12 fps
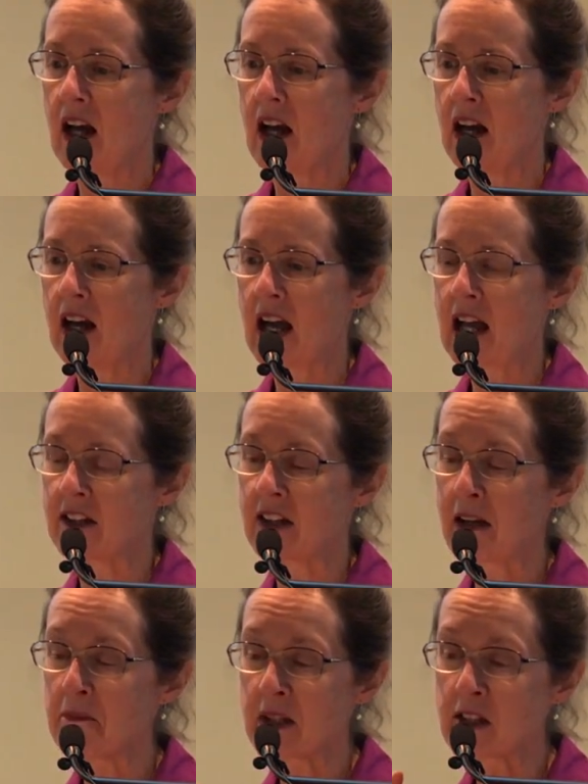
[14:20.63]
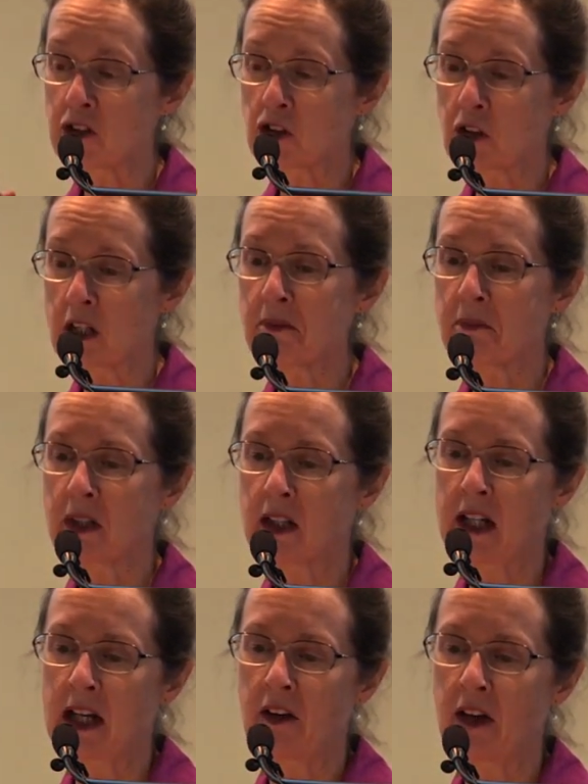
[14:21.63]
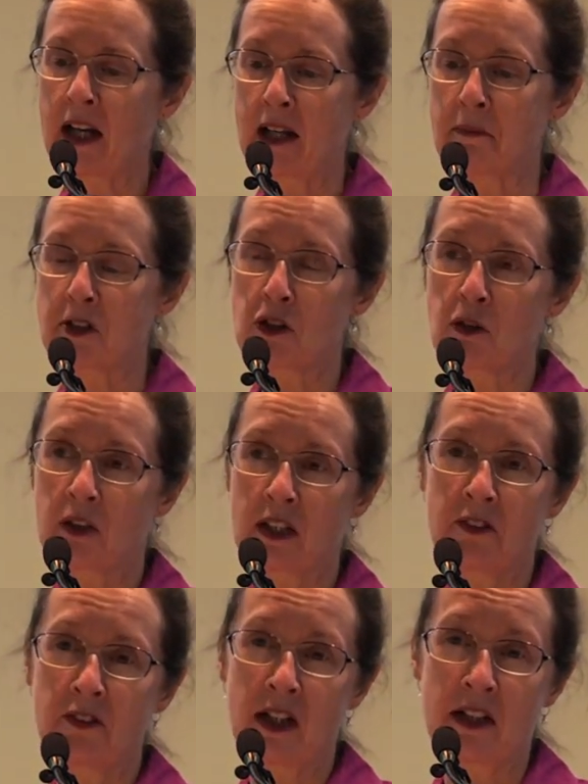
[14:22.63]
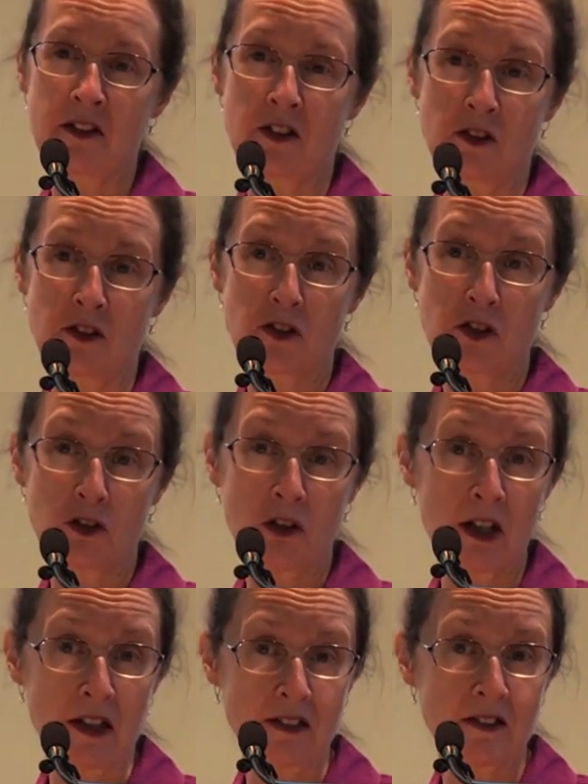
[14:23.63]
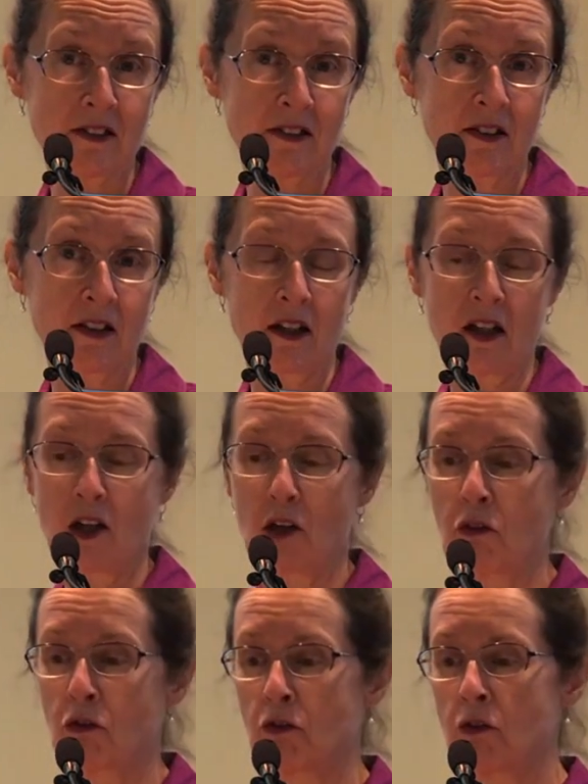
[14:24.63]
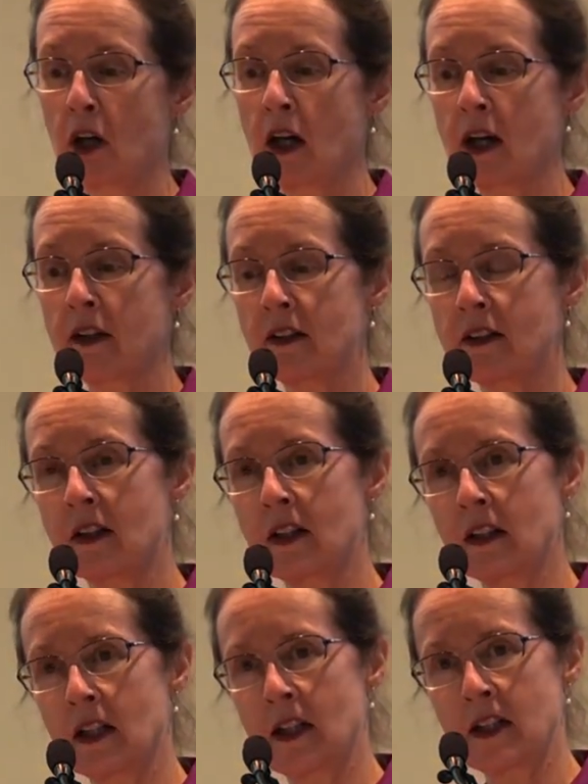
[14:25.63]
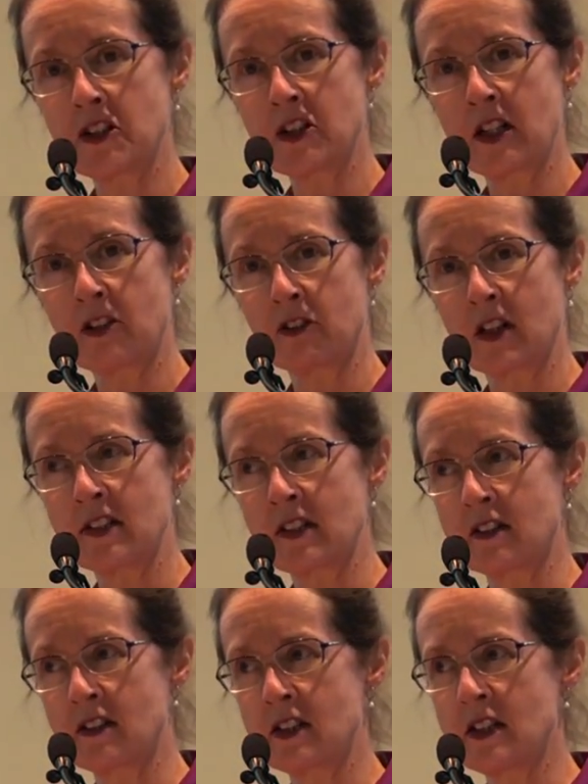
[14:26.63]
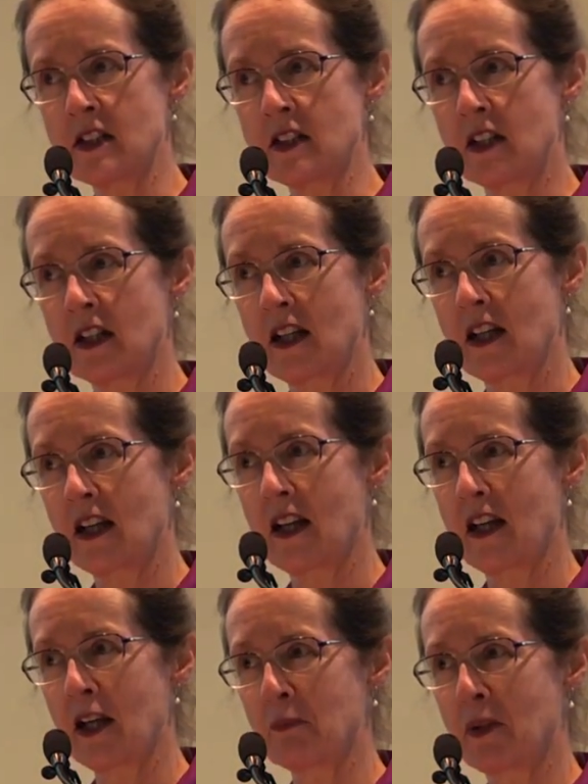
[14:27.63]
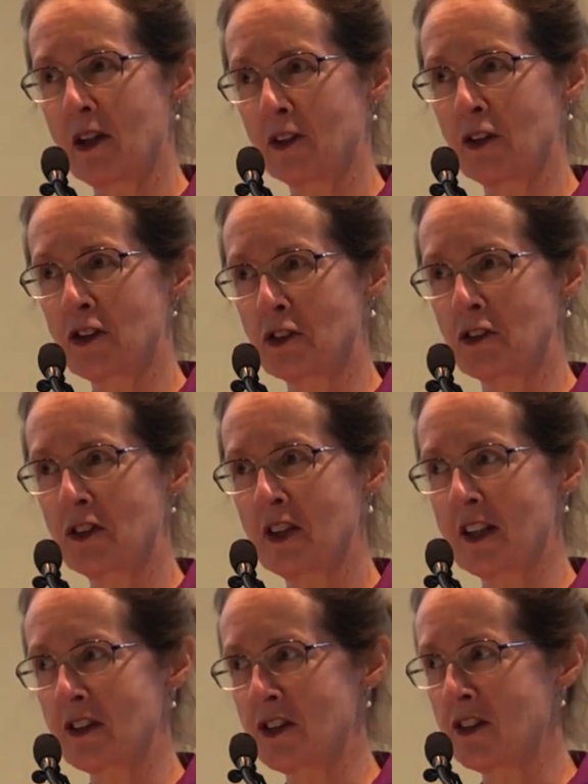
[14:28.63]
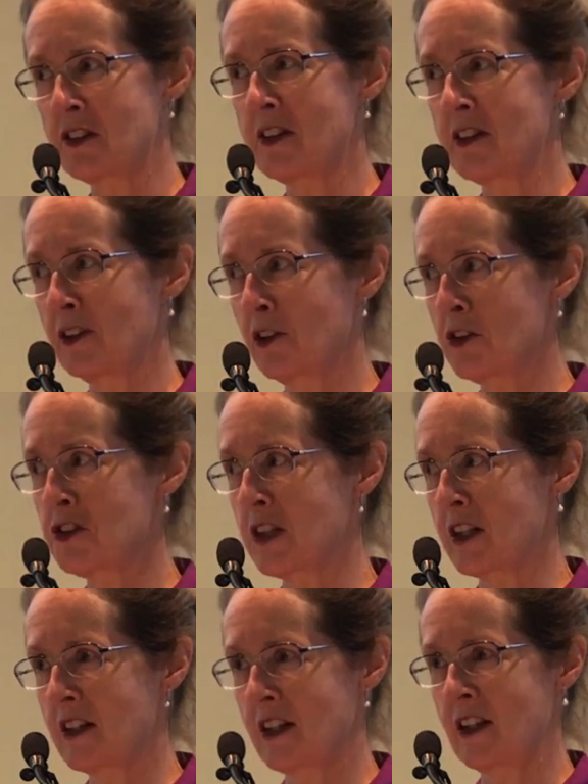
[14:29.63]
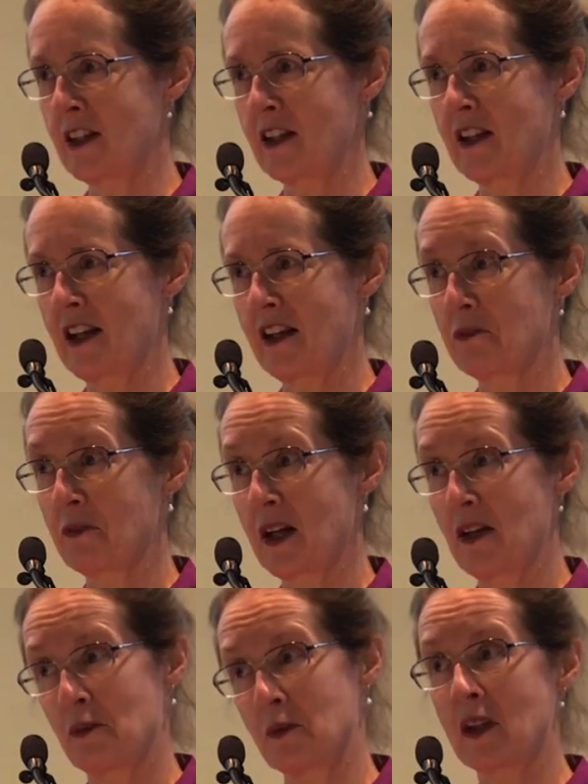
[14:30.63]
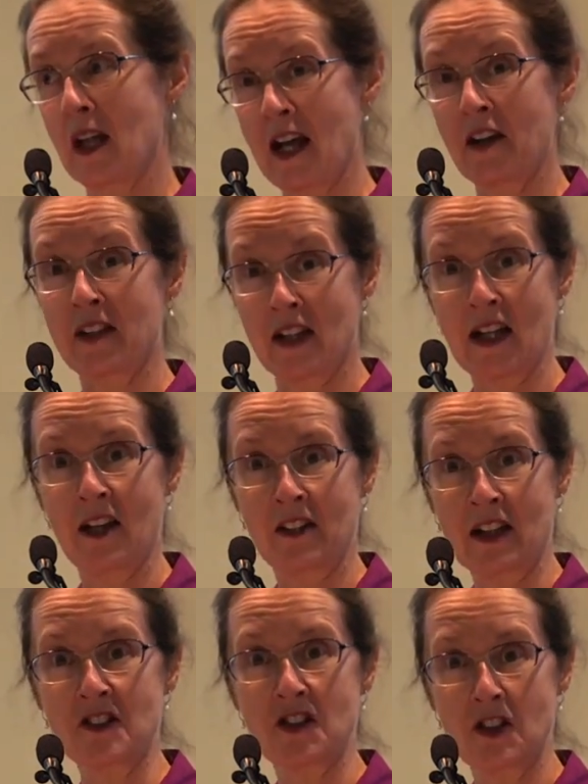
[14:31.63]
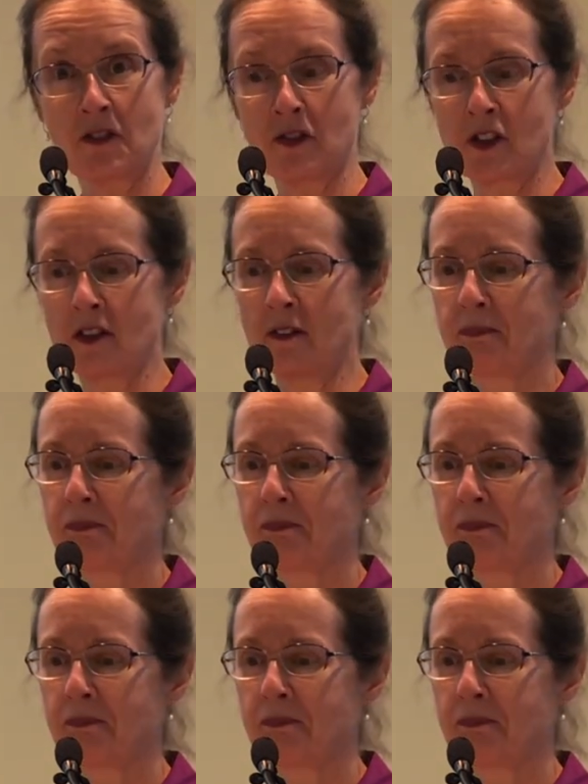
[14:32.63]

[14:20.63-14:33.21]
And that means treatment now aims to alleviate distress rather than align gender identity and biological sex. Do you see the logic there? Well, how that's shifted.